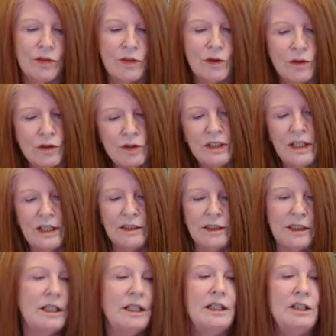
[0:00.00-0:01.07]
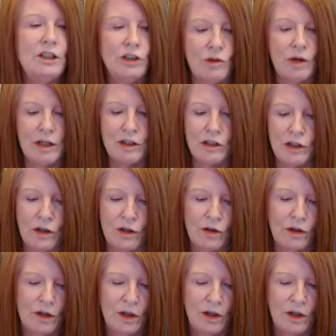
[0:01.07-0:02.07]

third density structure